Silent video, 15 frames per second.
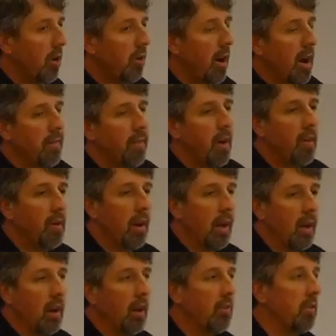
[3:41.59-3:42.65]
known
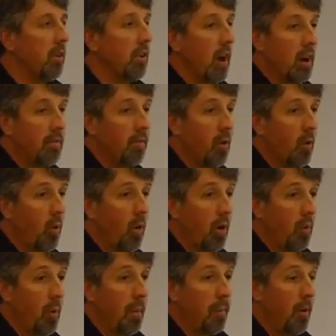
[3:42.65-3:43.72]
grandfathering in as the Title IV
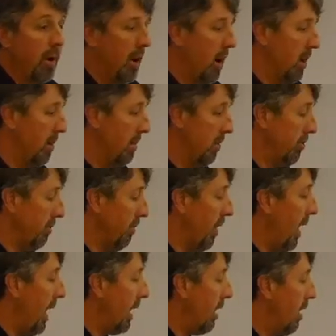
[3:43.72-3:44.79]
1.9 dimension
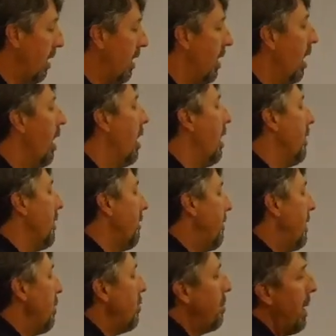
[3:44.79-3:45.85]
flag. The
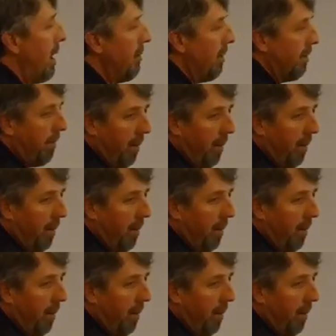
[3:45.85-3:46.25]
fee was paid for